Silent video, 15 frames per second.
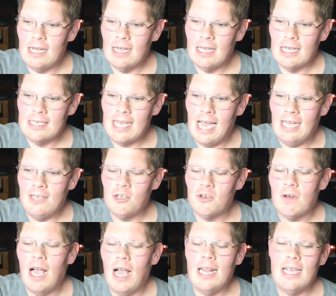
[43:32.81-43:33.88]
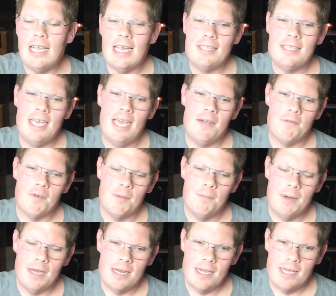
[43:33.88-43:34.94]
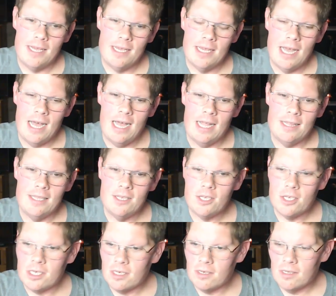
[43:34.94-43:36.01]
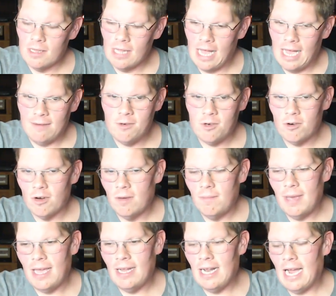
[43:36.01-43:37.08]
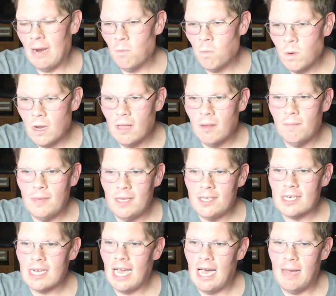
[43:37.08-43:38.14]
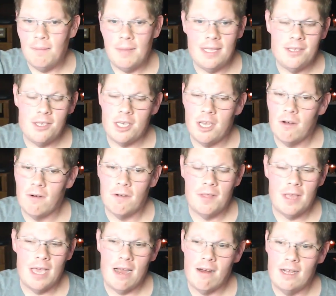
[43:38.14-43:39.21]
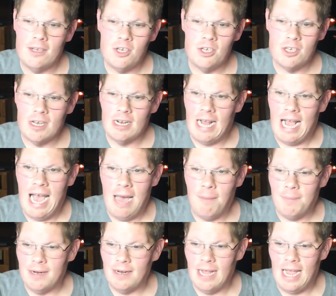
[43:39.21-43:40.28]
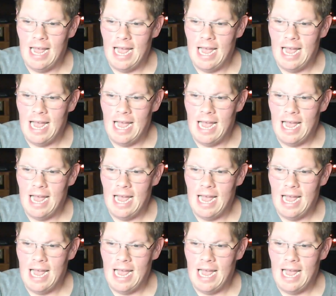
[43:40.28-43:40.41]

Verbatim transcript: like I said, I try to get to everybody on this live stream, and I will miss comments here or there. It's just going to happen.